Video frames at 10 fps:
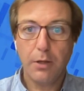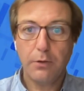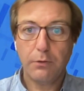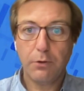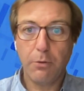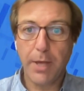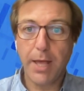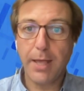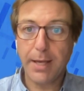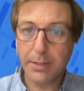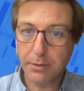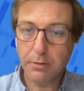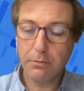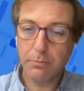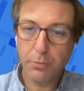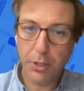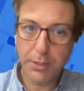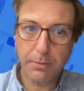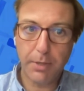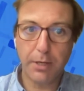So may I ask
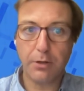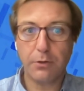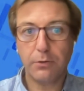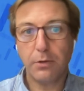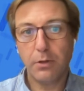policymakers